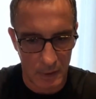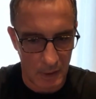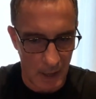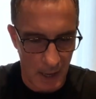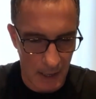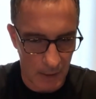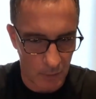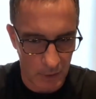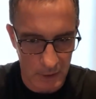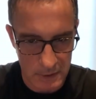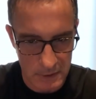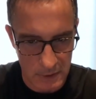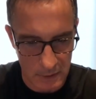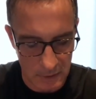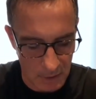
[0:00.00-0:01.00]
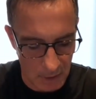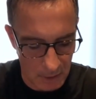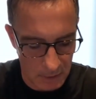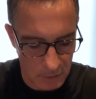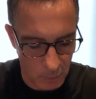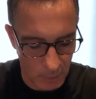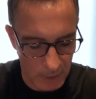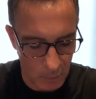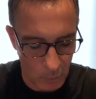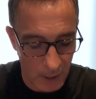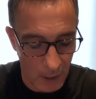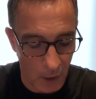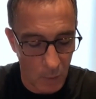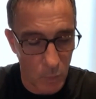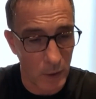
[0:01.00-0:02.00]
areas, and, and we,
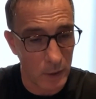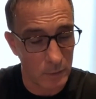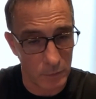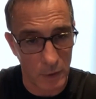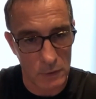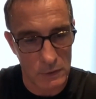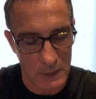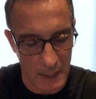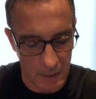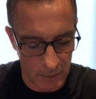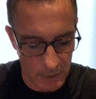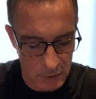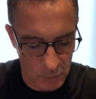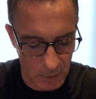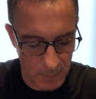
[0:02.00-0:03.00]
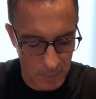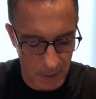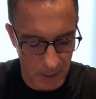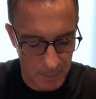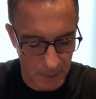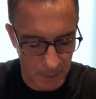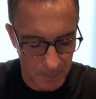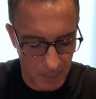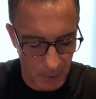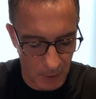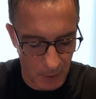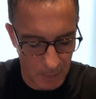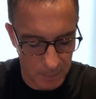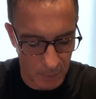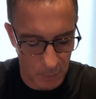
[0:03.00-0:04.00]
we are one of those areas. We play a big
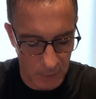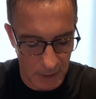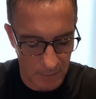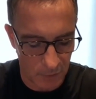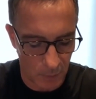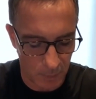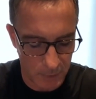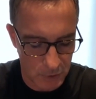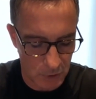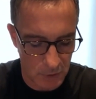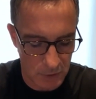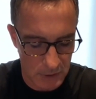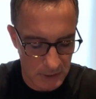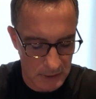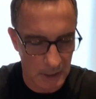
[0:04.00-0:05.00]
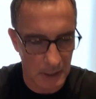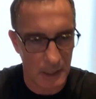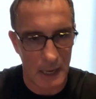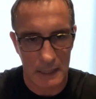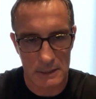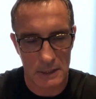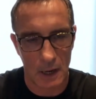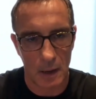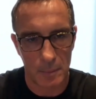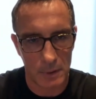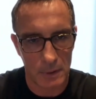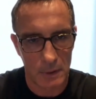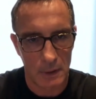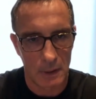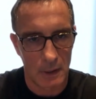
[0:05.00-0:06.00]
part, but we have an opportunity to connect
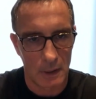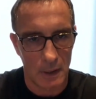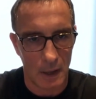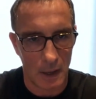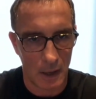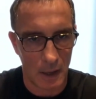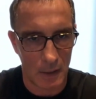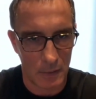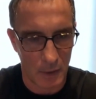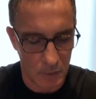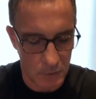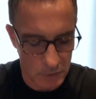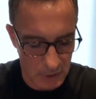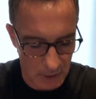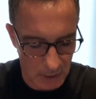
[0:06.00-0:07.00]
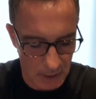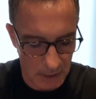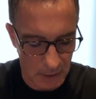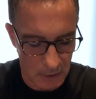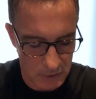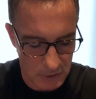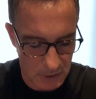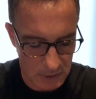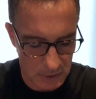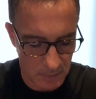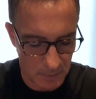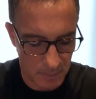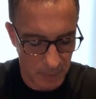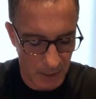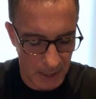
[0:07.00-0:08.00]
up uh, those
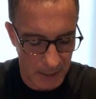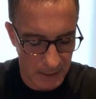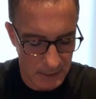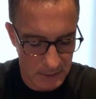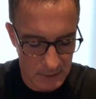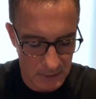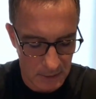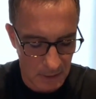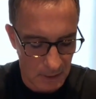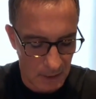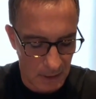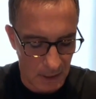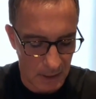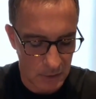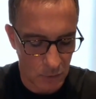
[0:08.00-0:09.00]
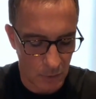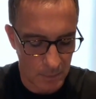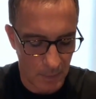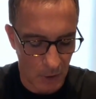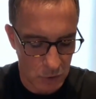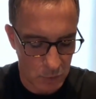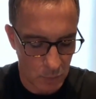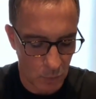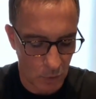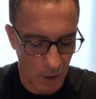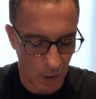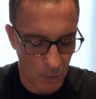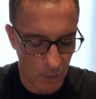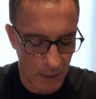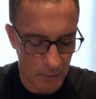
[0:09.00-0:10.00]
ecosystem players into a much more
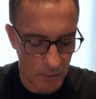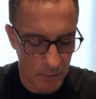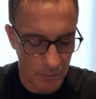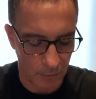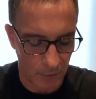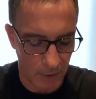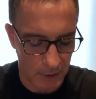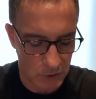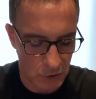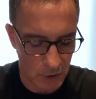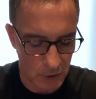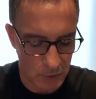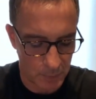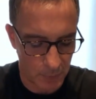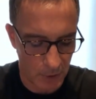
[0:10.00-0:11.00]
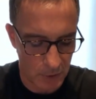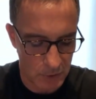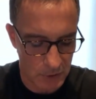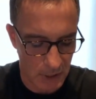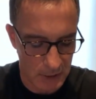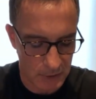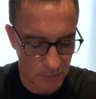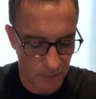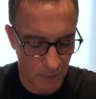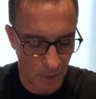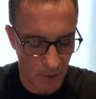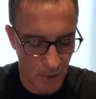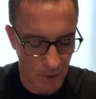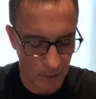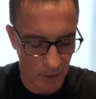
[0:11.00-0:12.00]
coherent, frictionless process for
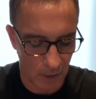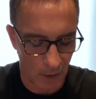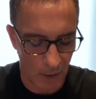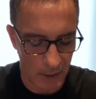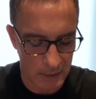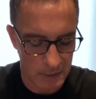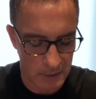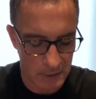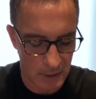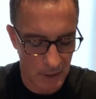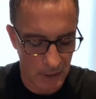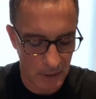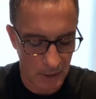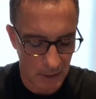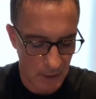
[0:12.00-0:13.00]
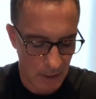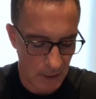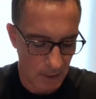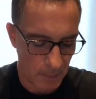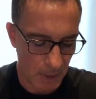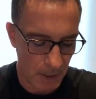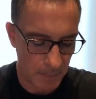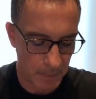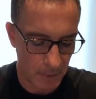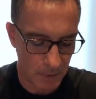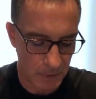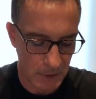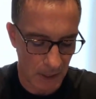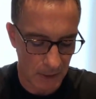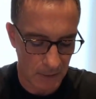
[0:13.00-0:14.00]
our clients, the people who
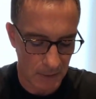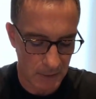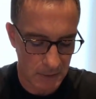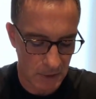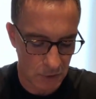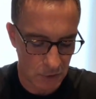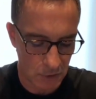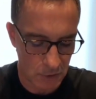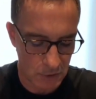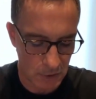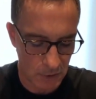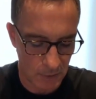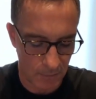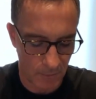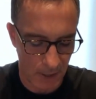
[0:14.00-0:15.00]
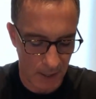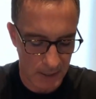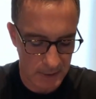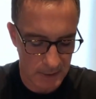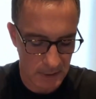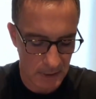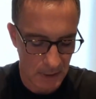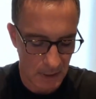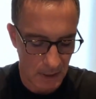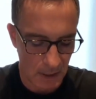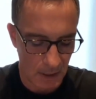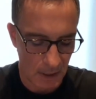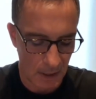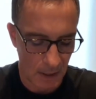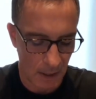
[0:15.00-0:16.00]
take the decision to invest
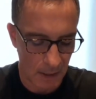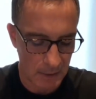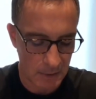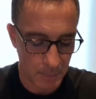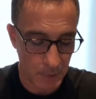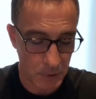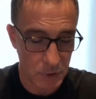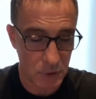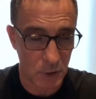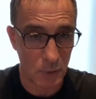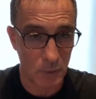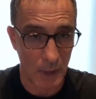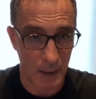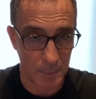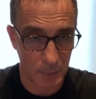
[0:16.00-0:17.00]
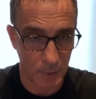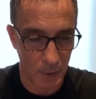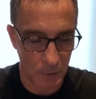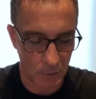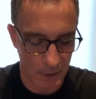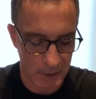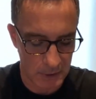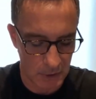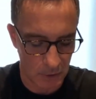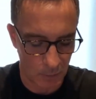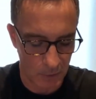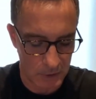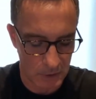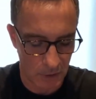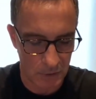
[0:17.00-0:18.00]
uh, and pursue that progress that
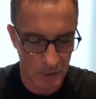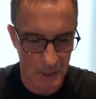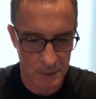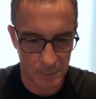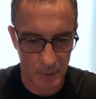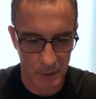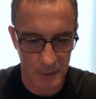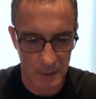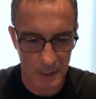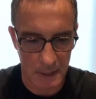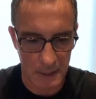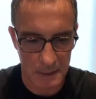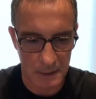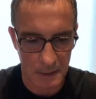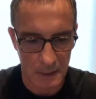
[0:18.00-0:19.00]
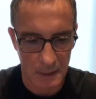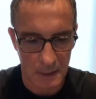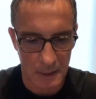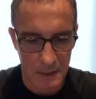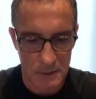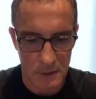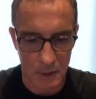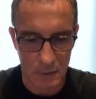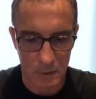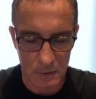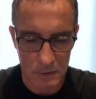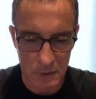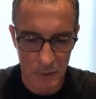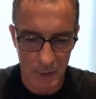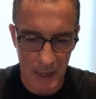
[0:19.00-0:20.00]
we so desperately need. So,
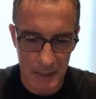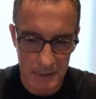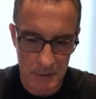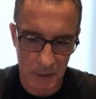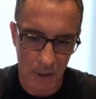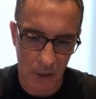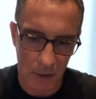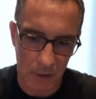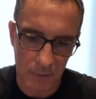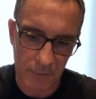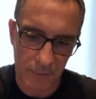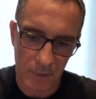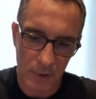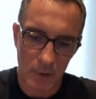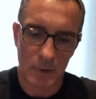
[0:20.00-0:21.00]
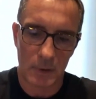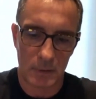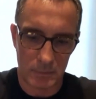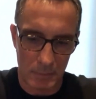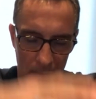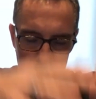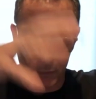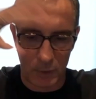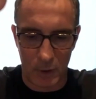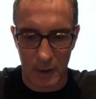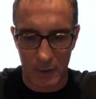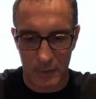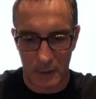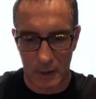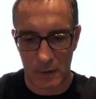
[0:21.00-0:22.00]
so that's the kind of, if you
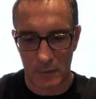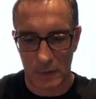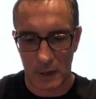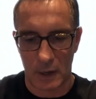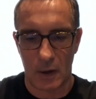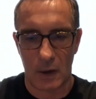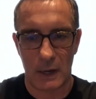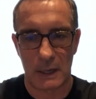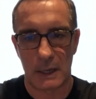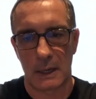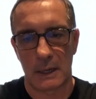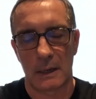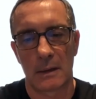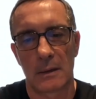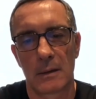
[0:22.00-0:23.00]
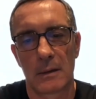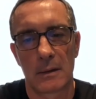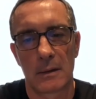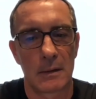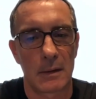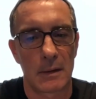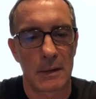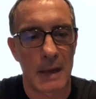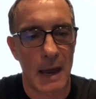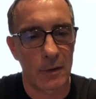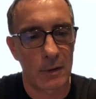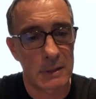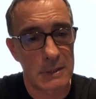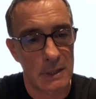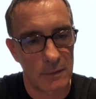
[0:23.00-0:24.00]
like, the kind of aligning
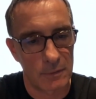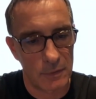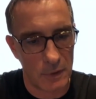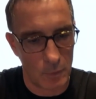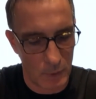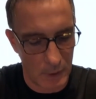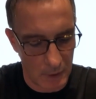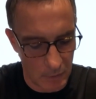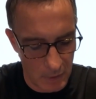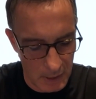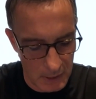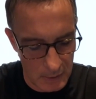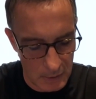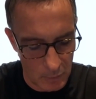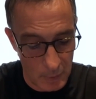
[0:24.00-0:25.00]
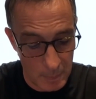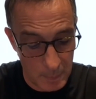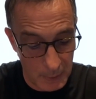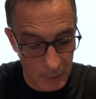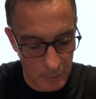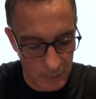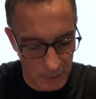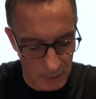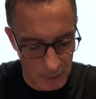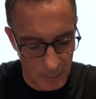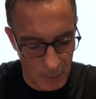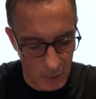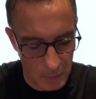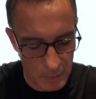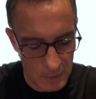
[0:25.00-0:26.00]
narrative that we're creating, that we're building at the
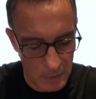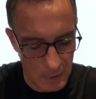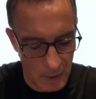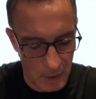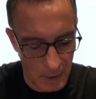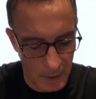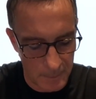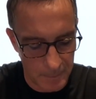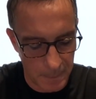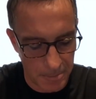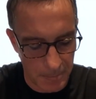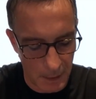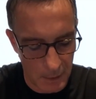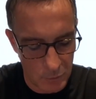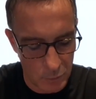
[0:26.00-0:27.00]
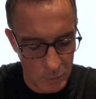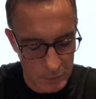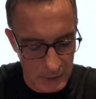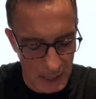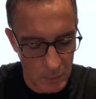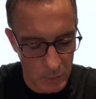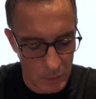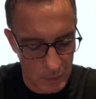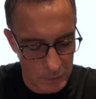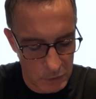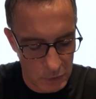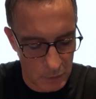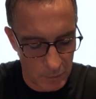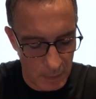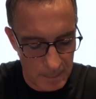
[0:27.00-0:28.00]
moment. Um, Dave, the
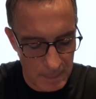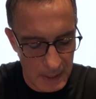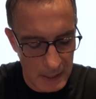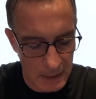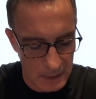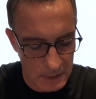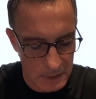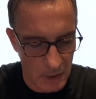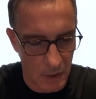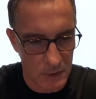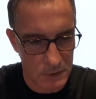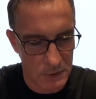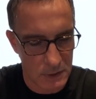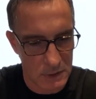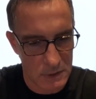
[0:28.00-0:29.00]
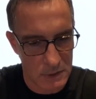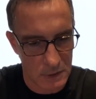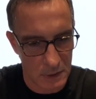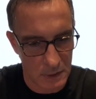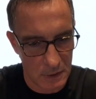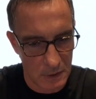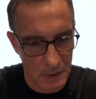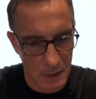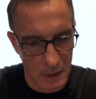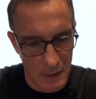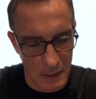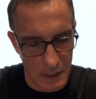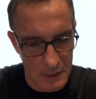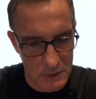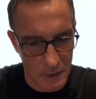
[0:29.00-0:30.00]
sort of immediate task is to
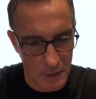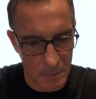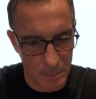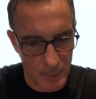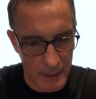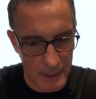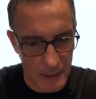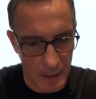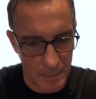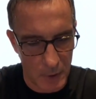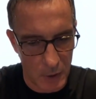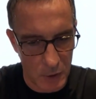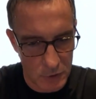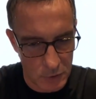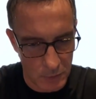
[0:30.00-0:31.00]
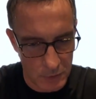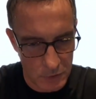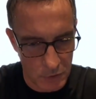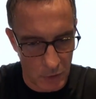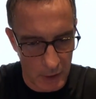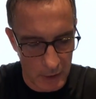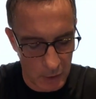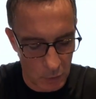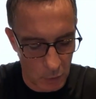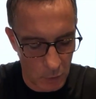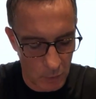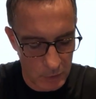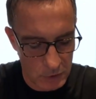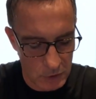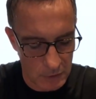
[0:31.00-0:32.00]
is to complete our merger with
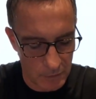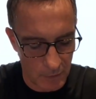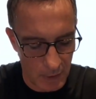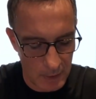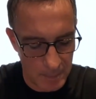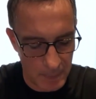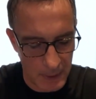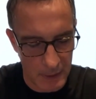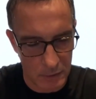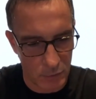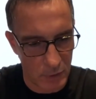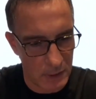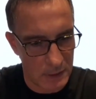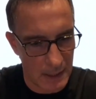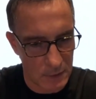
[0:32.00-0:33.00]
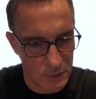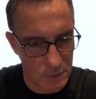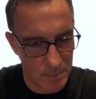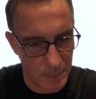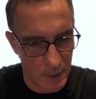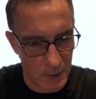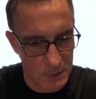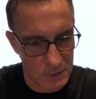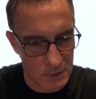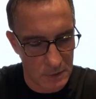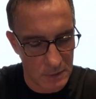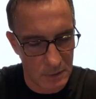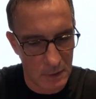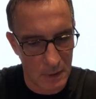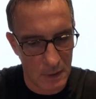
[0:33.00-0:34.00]
Tricor, which is a very big 3,000 person